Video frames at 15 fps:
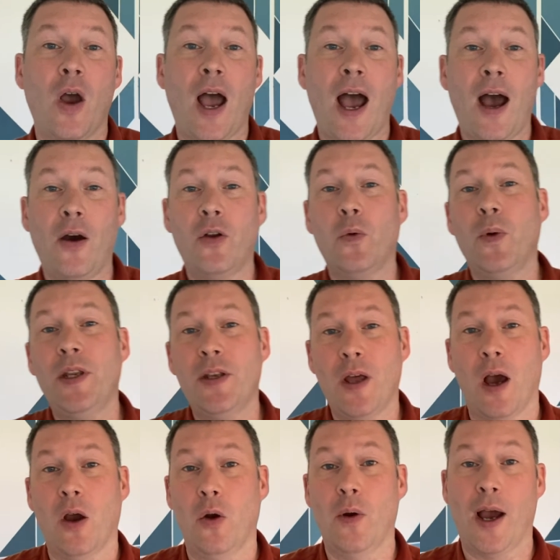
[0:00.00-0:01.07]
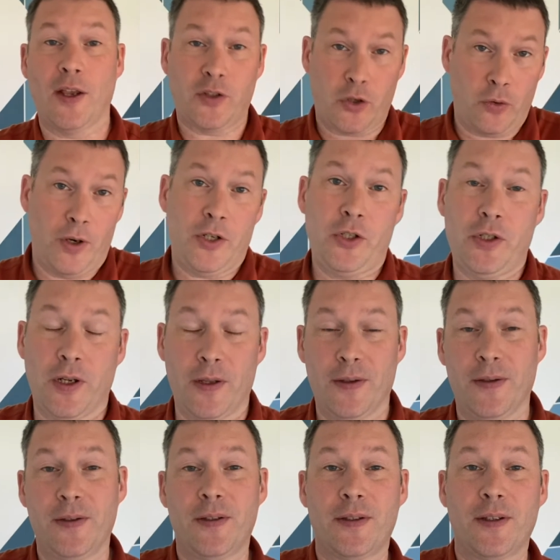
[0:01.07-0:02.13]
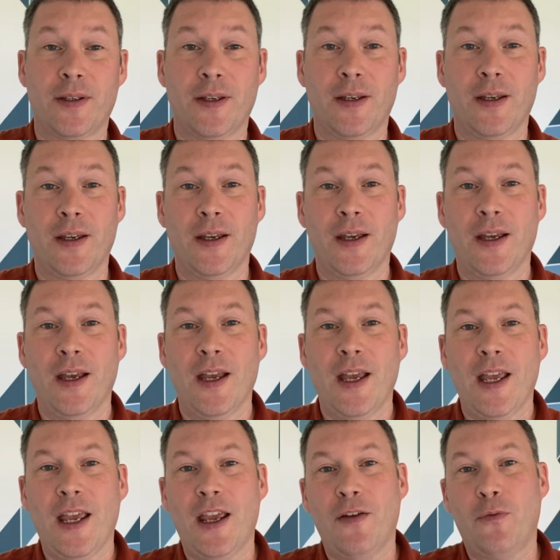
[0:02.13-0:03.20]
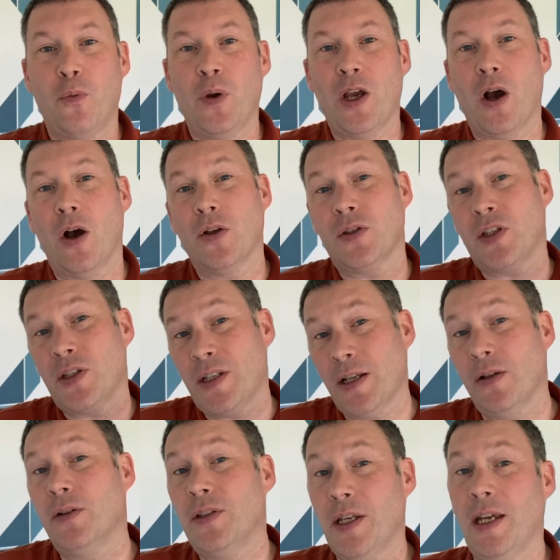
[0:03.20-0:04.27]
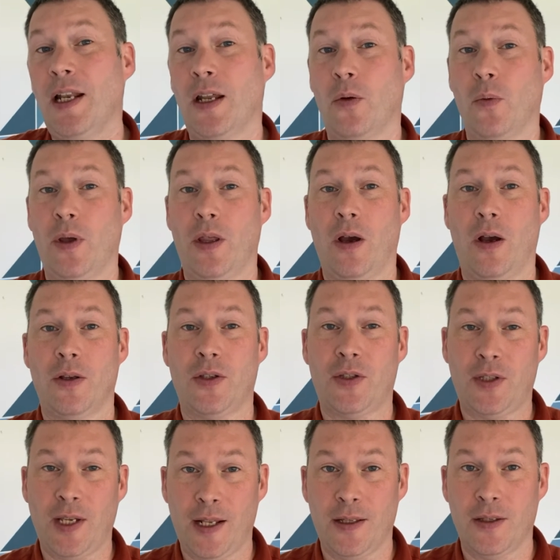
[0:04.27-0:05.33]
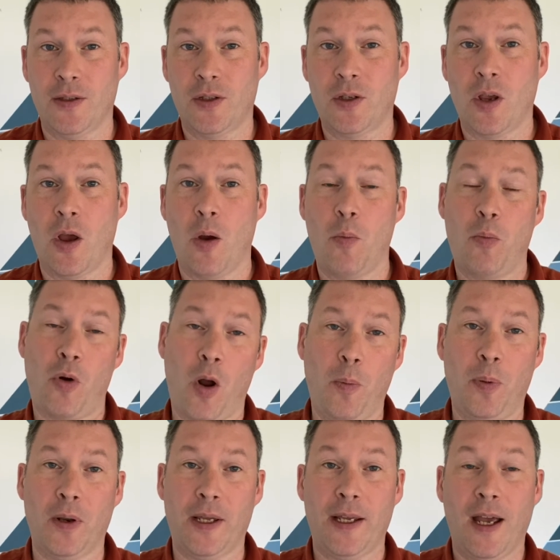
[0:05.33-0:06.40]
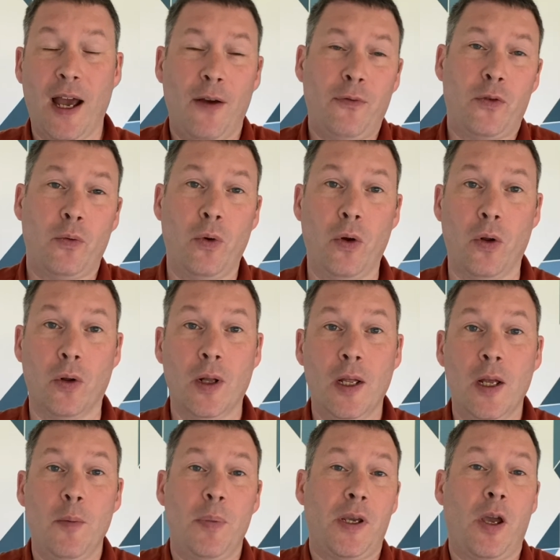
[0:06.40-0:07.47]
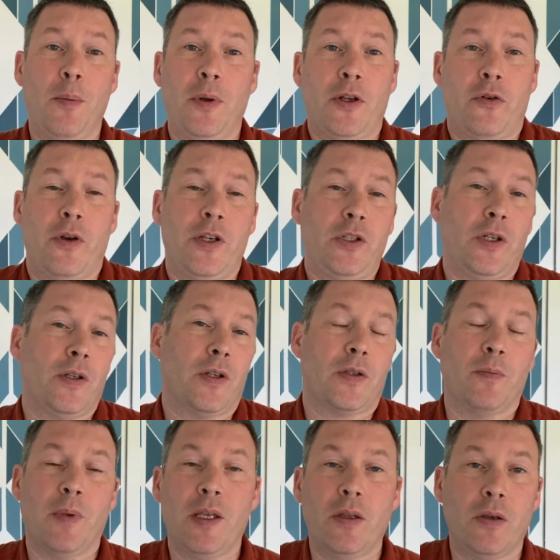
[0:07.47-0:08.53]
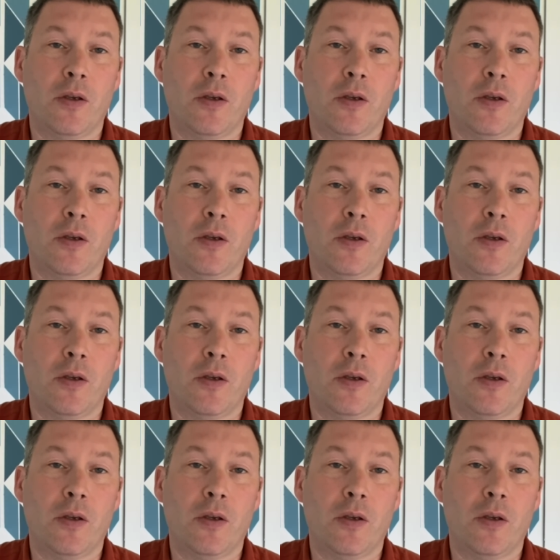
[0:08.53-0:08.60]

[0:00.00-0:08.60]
How do we know as Christians if we are still dealing with our sins properly? After all, becoming a Christian doesn't mean